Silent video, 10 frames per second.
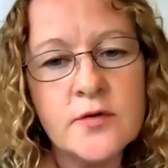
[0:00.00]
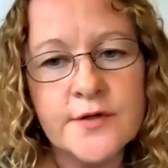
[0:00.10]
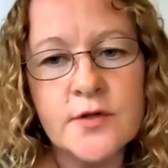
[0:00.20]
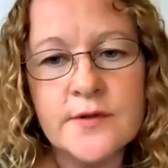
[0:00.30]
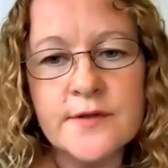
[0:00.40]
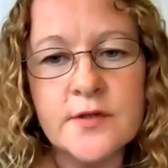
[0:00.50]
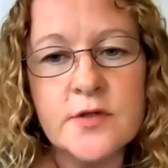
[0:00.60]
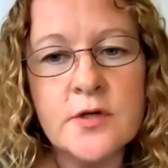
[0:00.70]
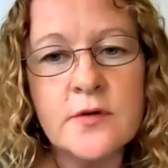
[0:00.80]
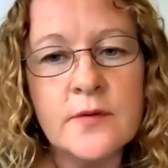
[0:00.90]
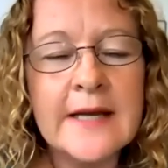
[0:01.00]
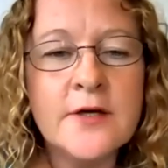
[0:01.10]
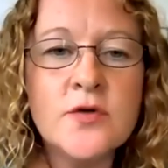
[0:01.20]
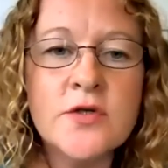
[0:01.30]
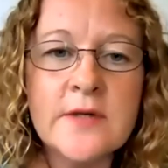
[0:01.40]
your students to do.
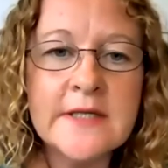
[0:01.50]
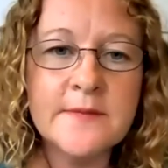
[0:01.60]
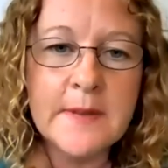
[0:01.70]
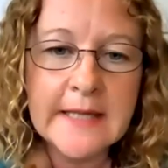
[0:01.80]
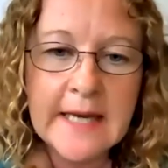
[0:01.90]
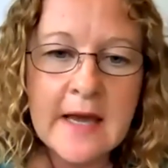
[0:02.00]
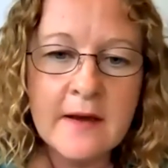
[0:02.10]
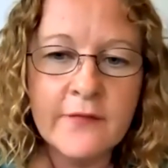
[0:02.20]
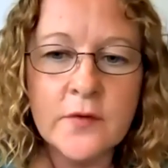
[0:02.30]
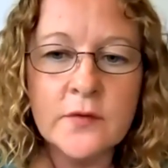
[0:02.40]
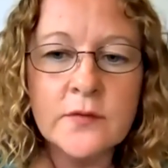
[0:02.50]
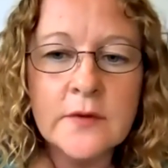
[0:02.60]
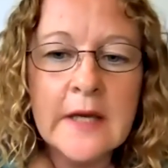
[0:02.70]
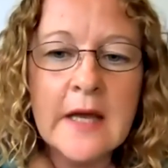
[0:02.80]
And you do need to be careful